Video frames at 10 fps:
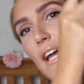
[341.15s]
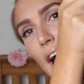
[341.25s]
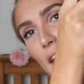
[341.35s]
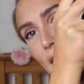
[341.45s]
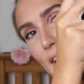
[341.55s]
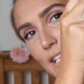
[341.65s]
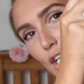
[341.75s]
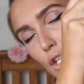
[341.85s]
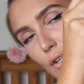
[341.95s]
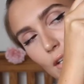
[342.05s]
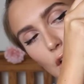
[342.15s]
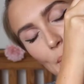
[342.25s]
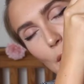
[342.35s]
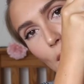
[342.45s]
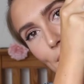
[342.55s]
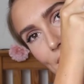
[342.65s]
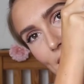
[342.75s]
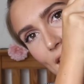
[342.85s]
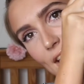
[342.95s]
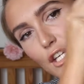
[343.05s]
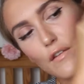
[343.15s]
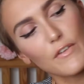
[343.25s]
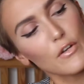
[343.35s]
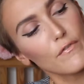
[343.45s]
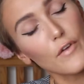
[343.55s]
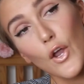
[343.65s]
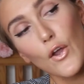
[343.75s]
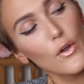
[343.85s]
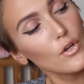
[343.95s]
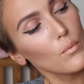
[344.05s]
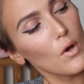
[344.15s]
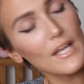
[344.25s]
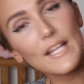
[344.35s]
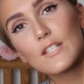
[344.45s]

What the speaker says: And it has like two little compartments there, so you can put your phone, your wallet.